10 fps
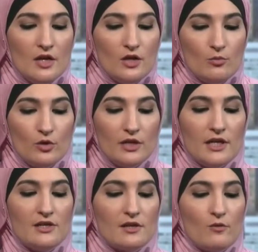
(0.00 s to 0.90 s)

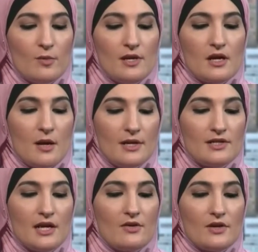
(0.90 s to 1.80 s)
brilliance of women coming
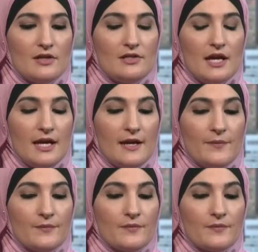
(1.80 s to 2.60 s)
together and saying,